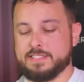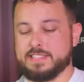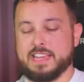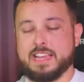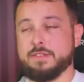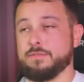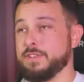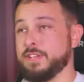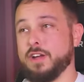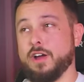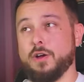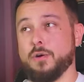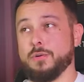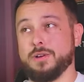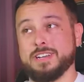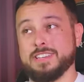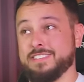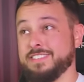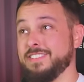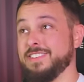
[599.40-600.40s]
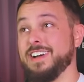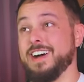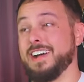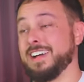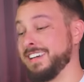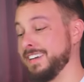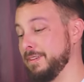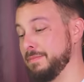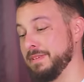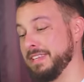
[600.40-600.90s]
This AMVR one is
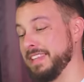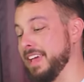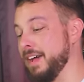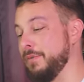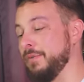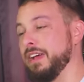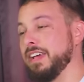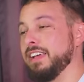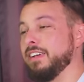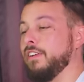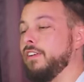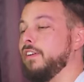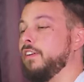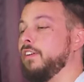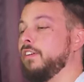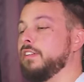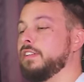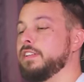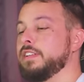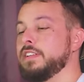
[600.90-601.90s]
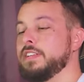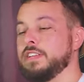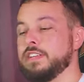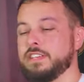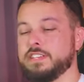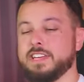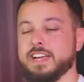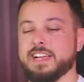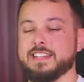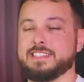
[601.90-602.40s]
not gonna be that way at all.
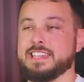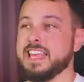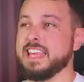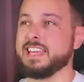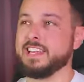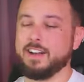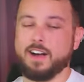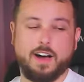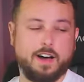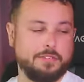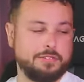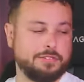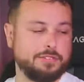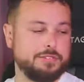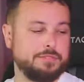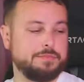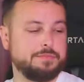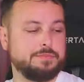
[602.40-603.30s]
You gotta take it off, which